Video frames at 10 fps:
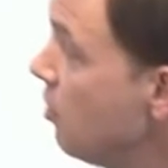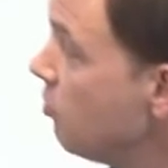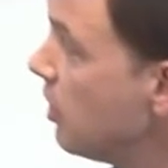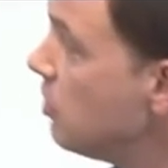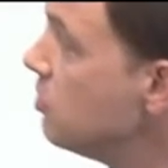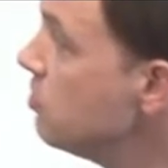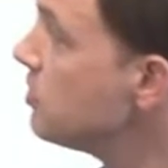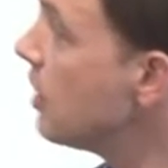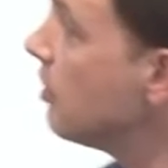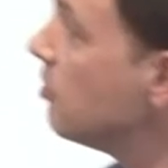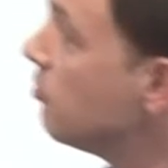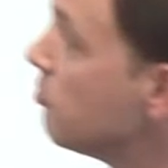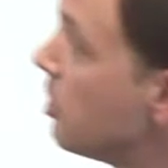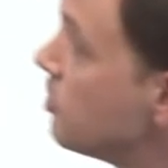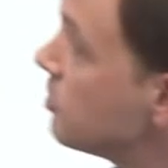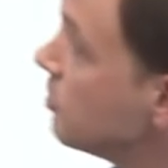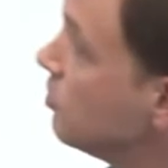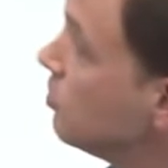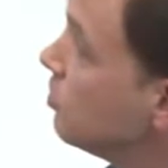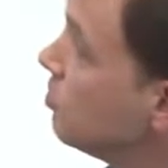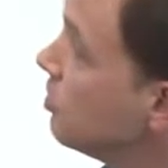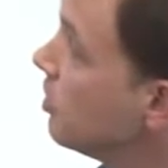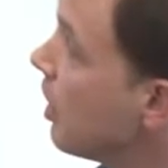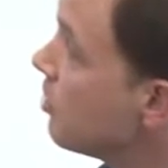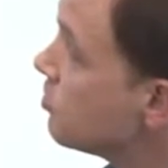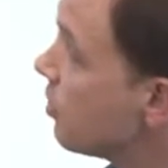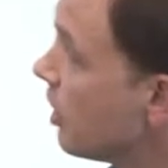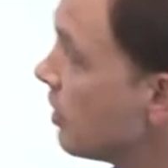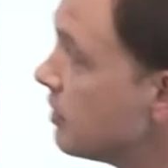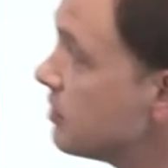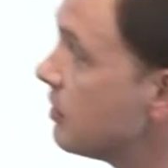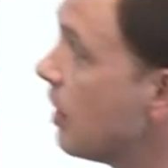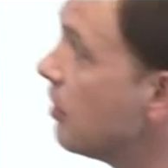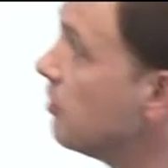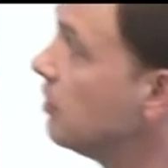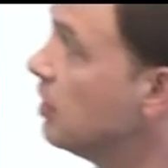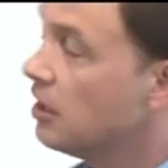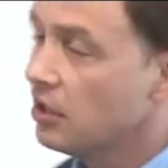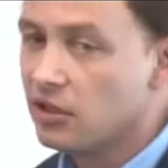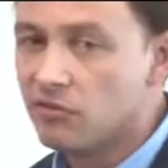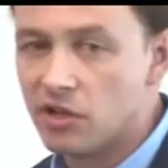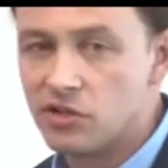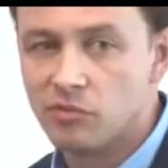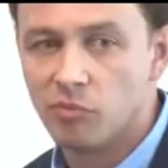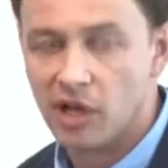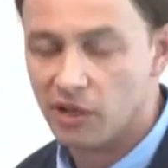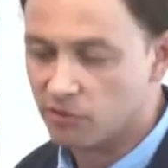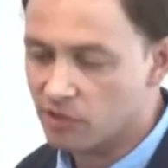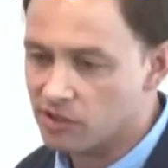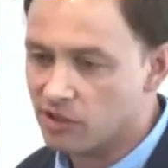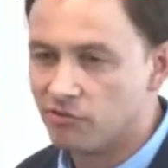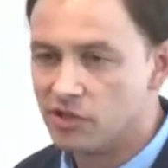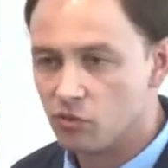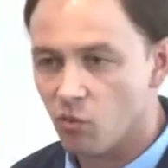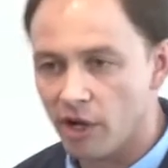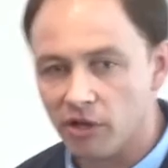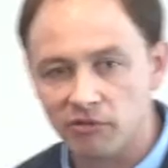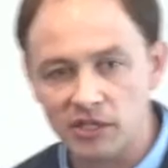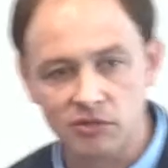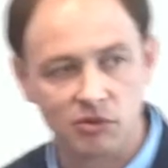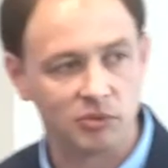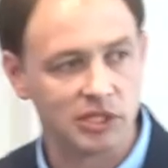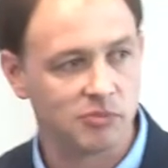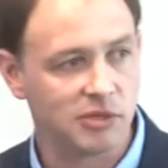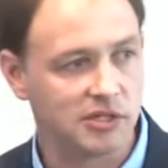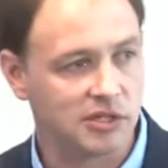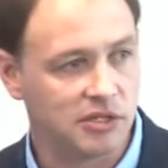We then use that information to now try and understand the invasion pathways of just one of these cryptic species,